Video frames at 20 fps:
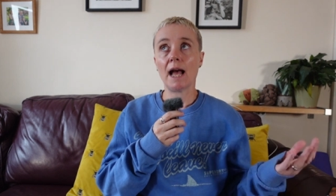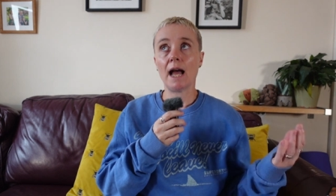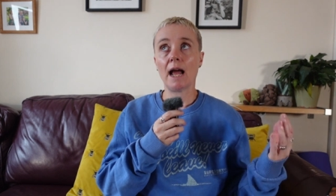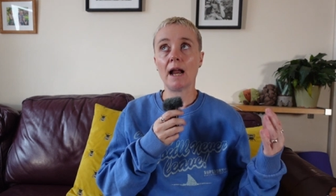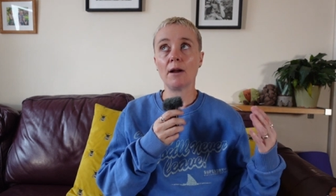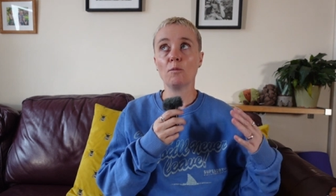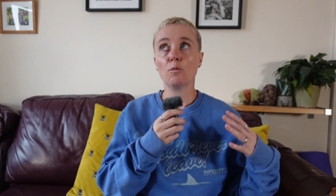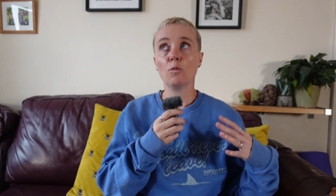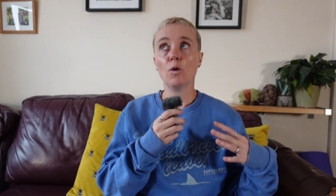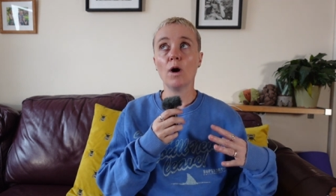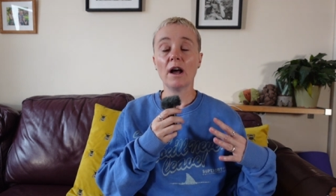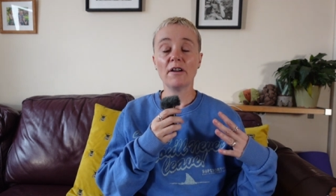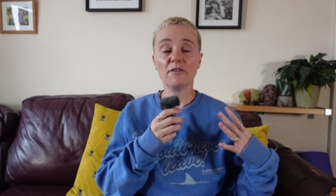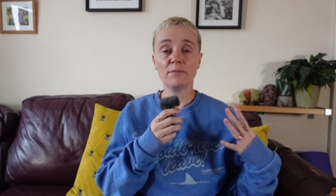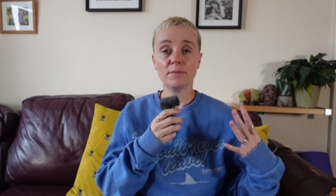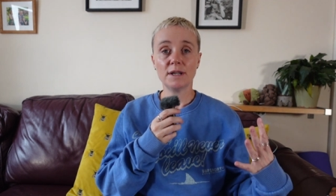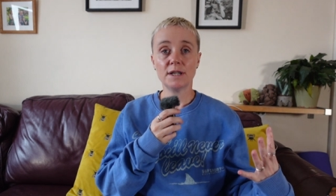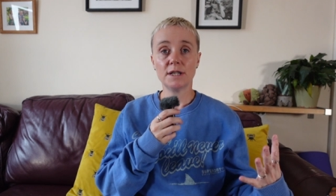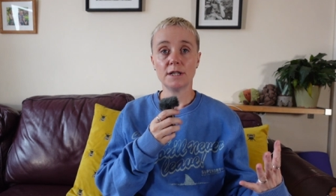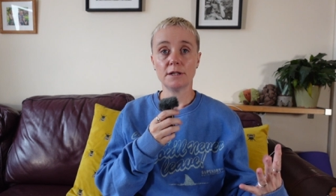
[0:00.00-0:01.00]
and what I've
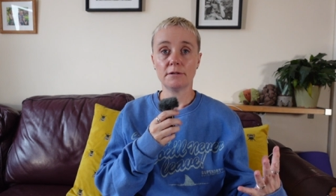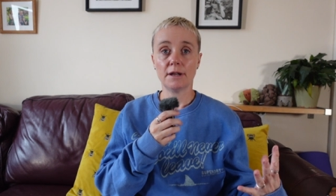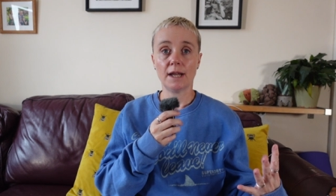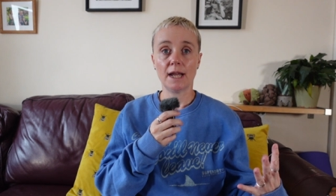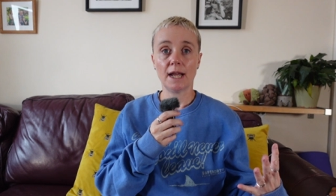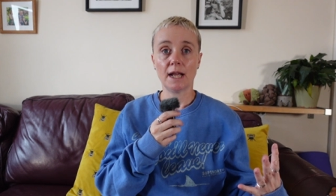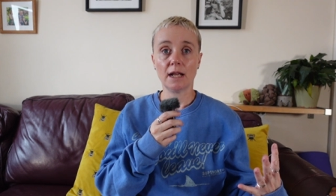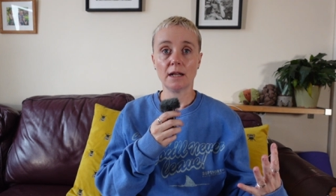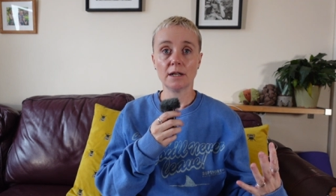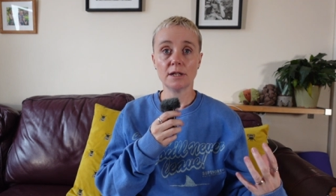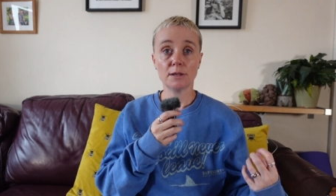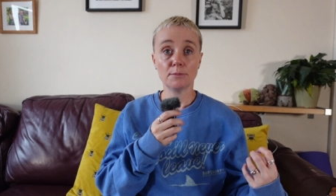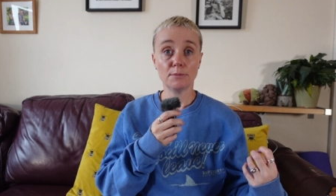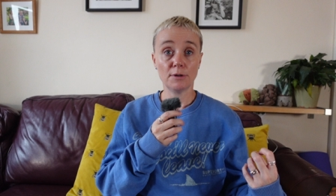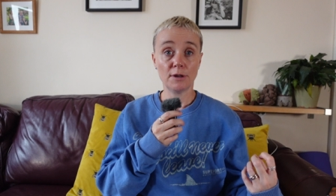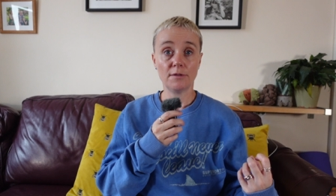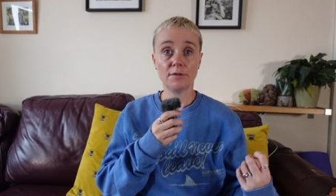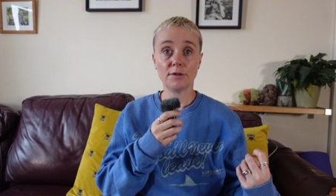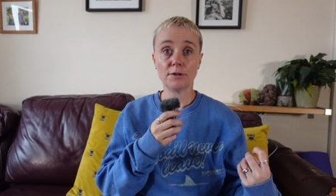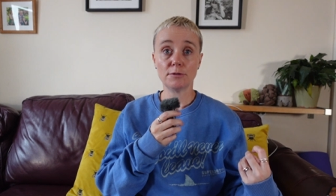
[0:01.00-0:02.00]
been doing to
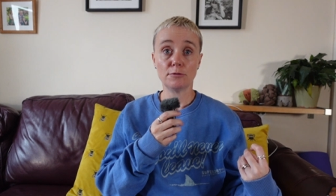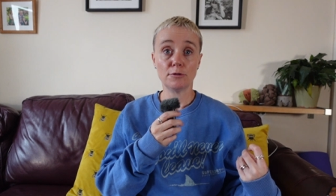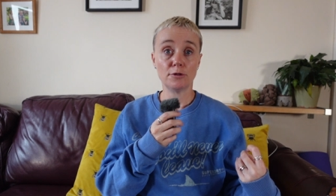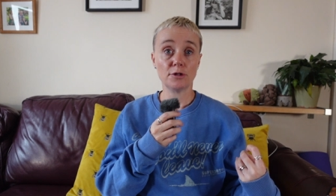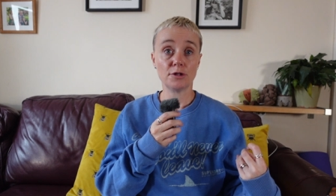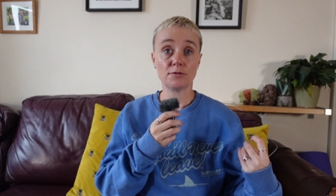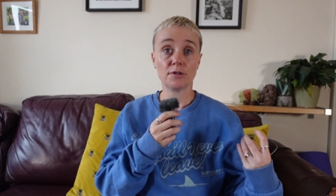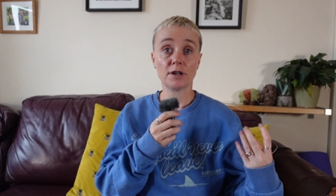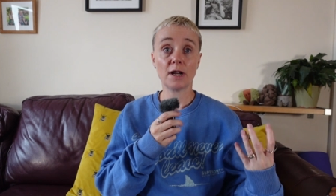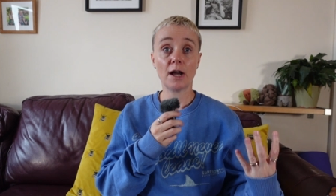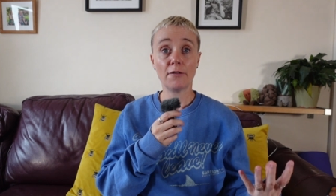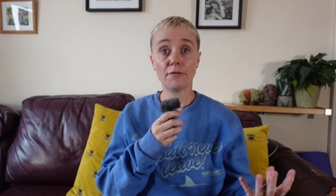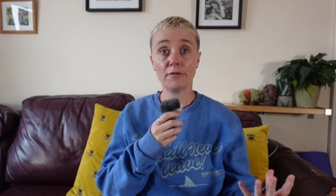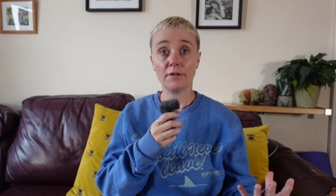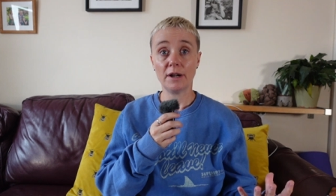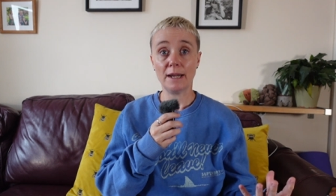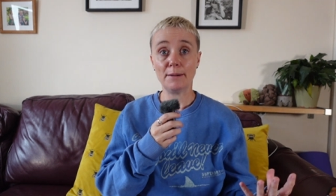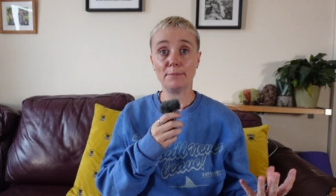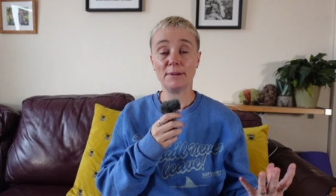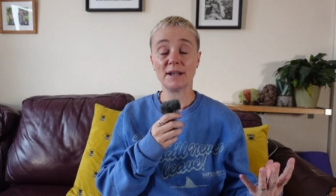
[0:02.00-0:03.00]
move towards recovery,